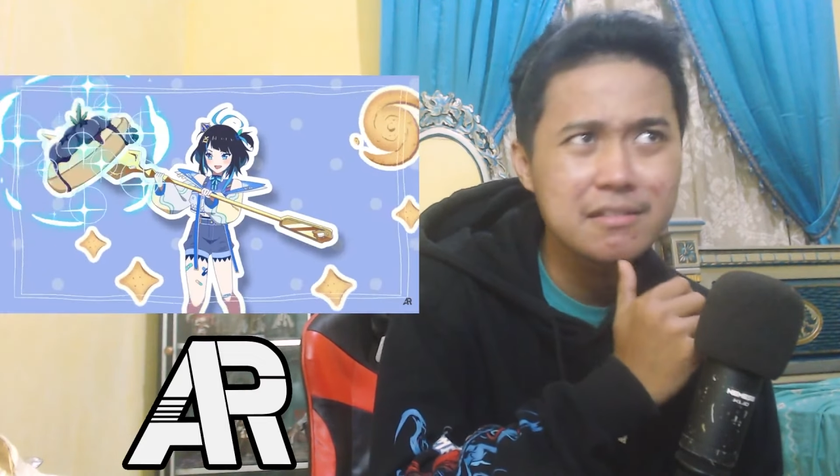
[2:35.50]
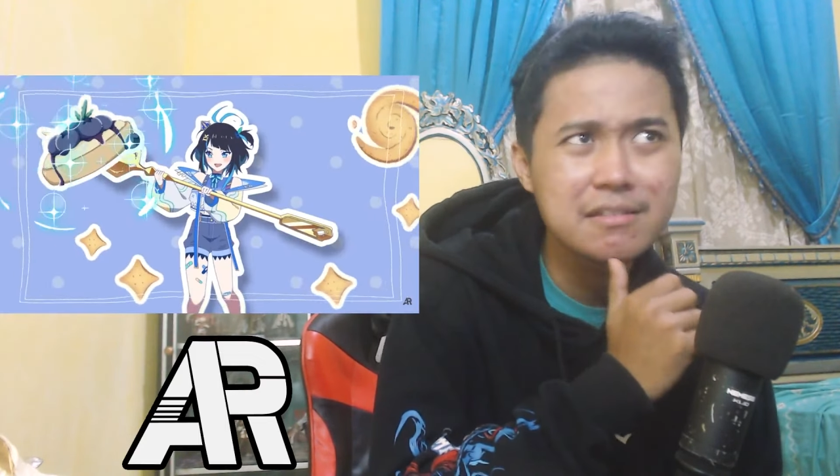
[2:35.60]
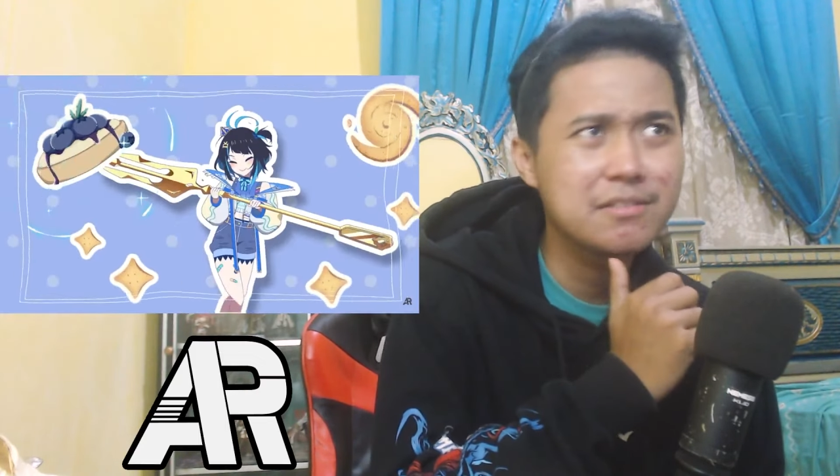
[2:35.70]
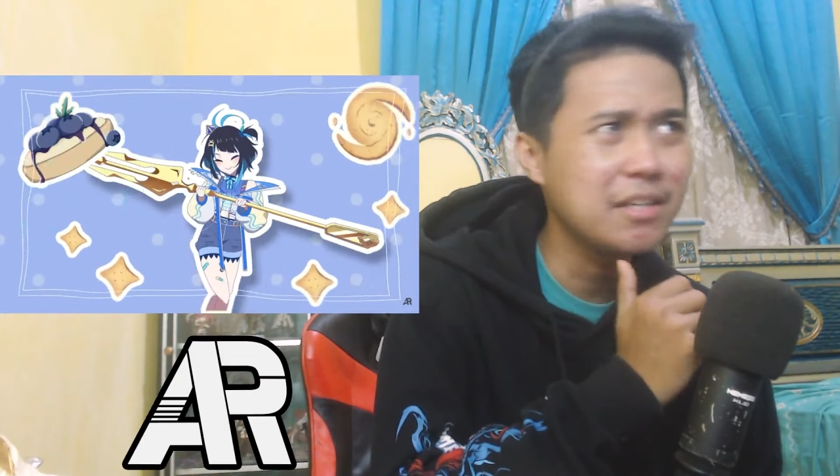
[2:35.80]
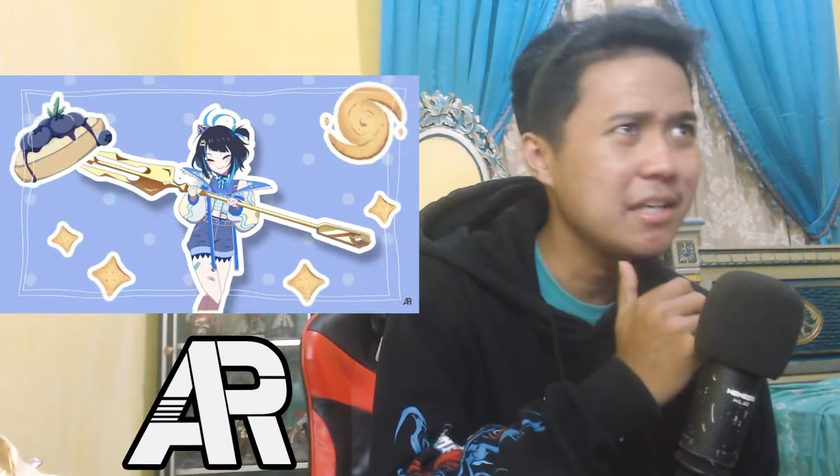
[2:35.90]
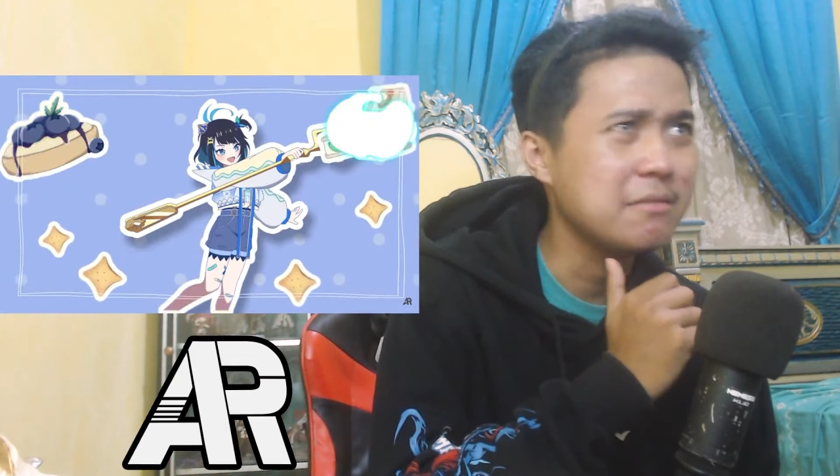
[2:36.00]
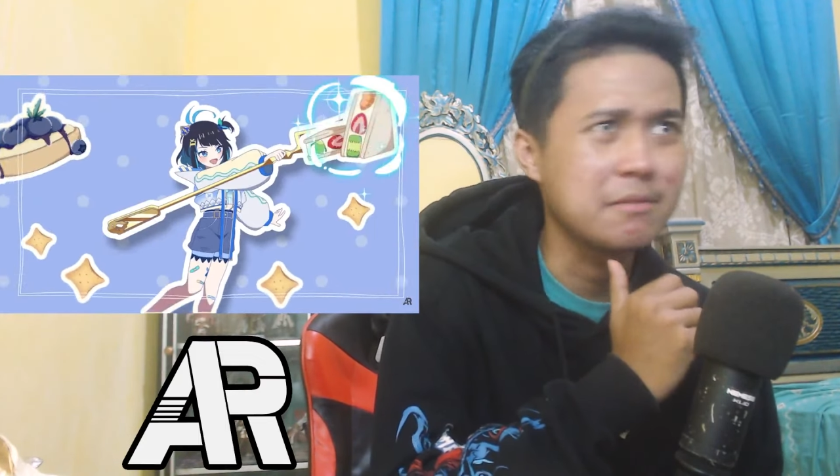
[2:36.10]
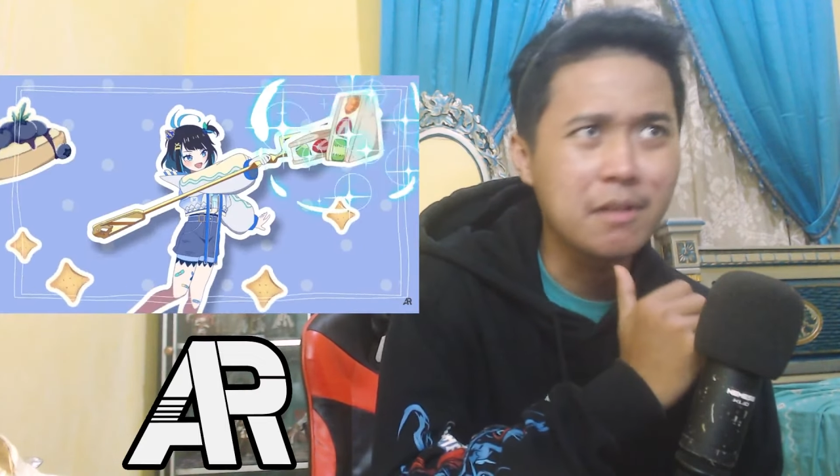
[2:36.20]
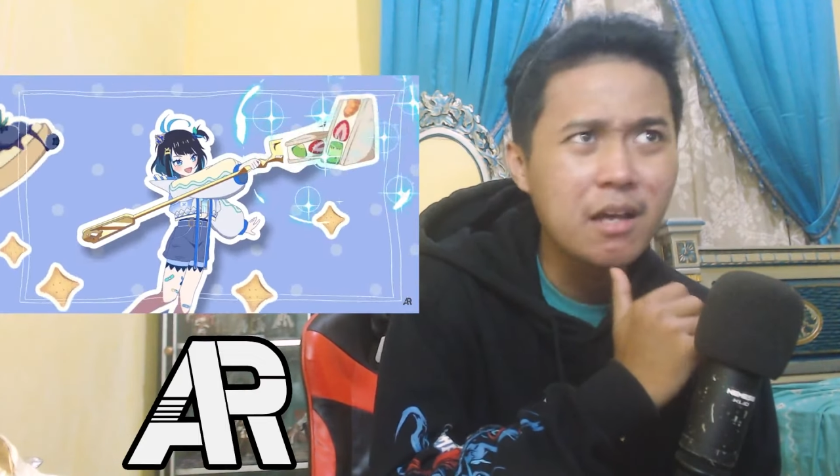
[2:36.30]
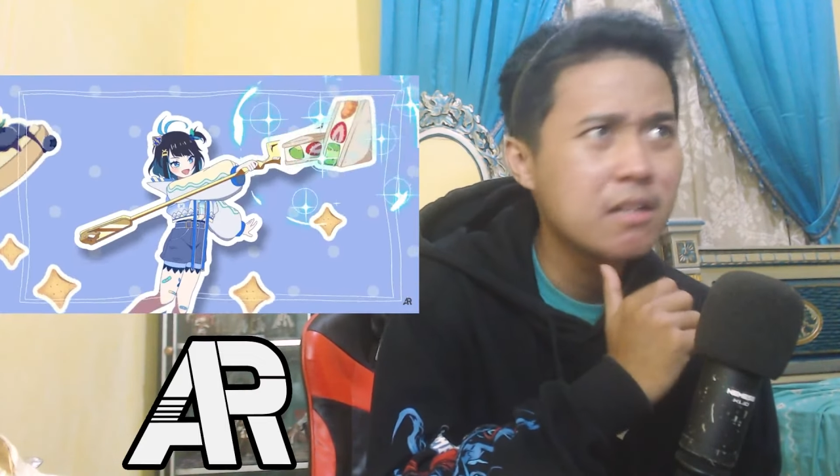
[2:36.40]

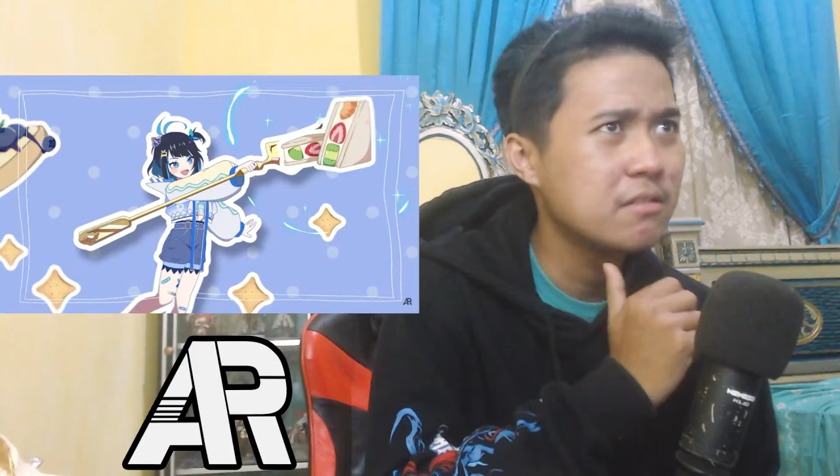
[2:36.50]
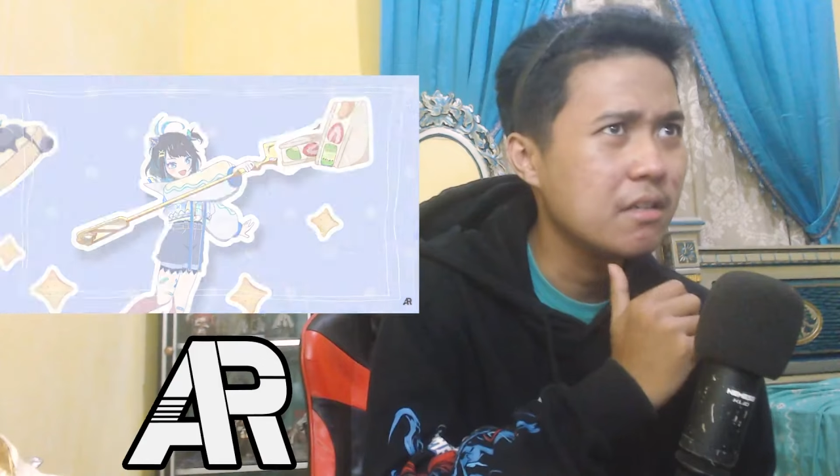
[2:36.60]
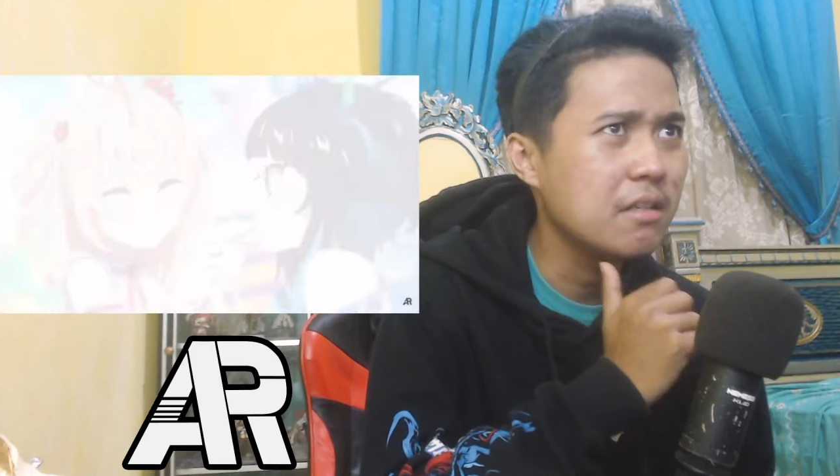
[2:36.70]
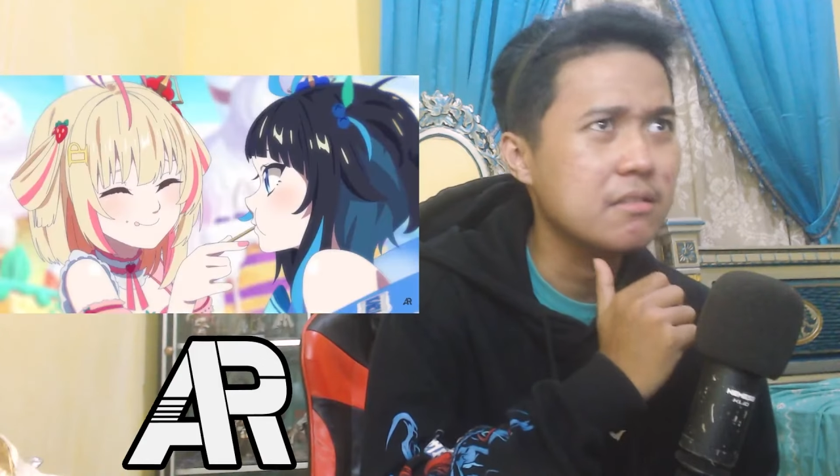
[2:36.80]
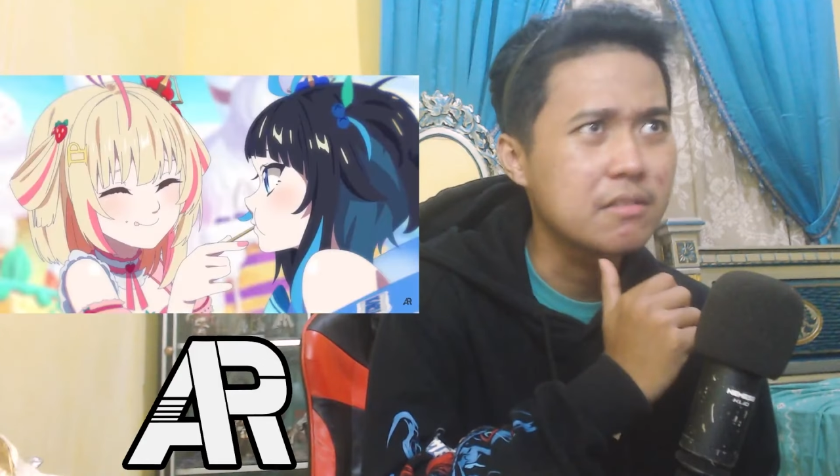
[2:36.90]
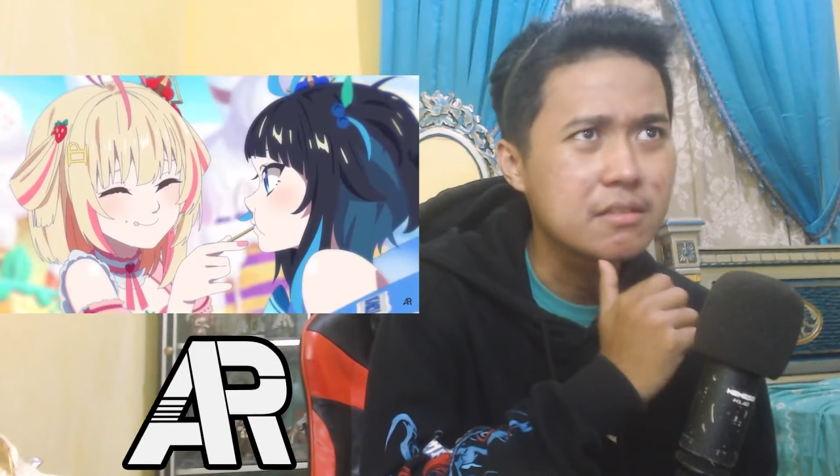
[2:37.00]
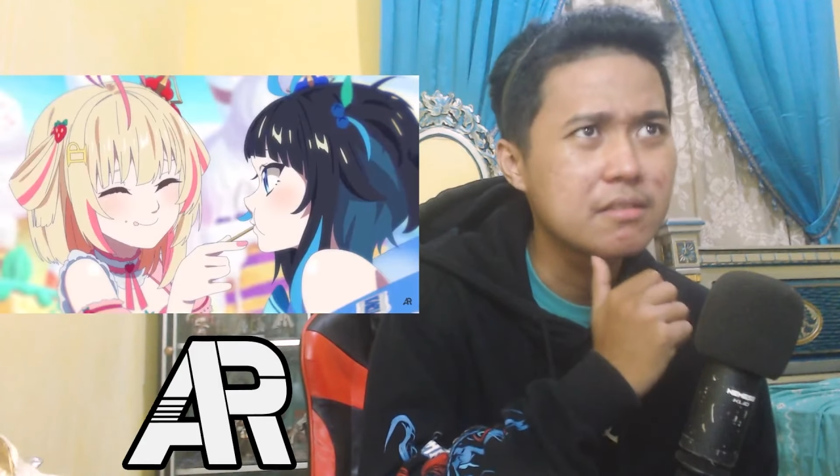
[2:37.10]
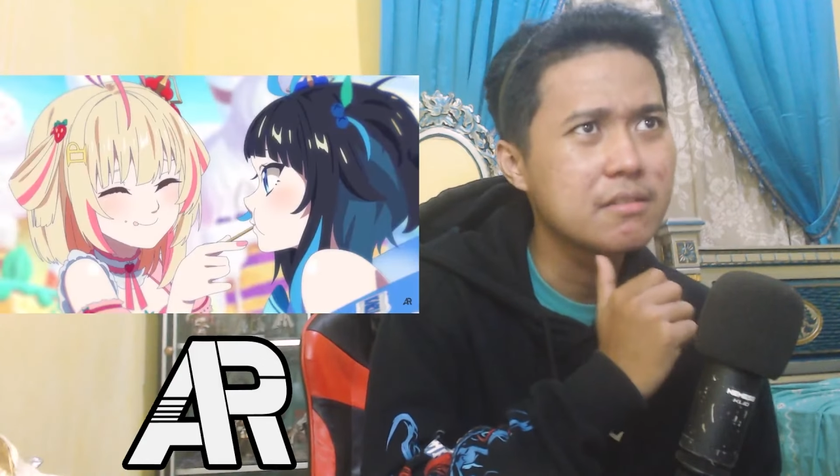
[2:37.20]
Ching, ching.